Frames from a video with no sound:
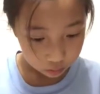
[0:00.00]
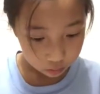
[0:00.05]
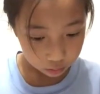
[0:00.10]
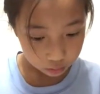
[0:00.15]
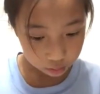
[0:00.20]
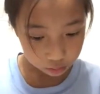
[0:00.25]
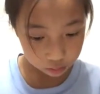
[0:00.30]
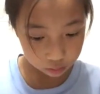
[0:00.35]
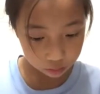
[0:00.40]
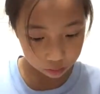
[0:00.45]

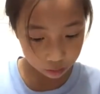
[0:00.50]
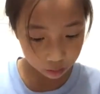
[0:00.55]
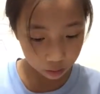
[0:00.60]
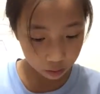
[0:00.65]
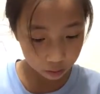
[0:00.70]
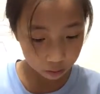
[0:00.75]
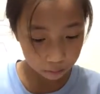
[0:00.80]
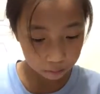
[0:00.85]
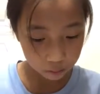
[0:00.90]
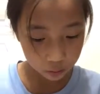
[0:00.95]
"It's
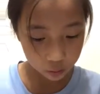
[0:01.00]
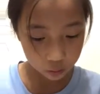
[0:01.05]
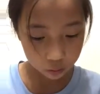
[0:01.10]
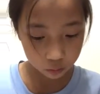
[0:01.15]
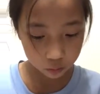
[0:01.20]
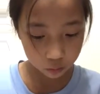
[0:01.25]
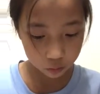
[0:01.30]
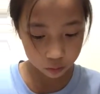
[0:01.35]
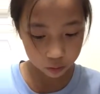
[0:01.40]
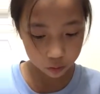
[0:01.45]
time
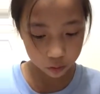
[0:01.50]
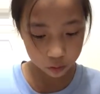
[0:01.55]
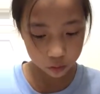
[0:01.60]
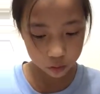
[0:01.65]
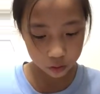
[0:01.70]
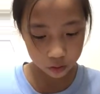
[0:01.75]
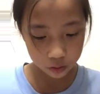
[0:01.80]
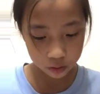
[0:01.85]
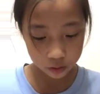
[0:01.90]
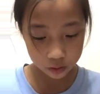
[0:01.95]
you were
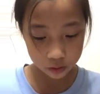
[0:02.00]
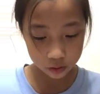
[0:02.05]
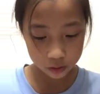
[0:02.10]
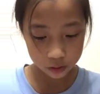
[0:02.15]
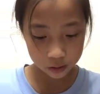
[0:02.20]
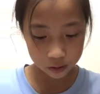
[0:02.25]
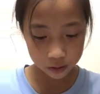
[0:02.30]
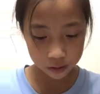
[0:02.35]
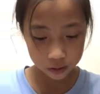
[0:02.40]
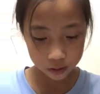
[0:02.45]
dressed,"
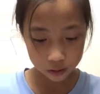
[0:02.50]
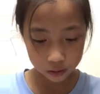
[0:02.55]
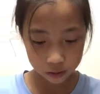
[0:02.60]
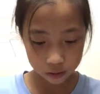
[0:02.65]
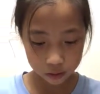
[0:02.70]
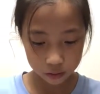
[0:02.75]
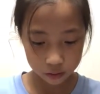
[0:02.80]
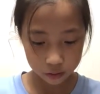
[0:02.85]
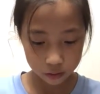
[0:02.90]
said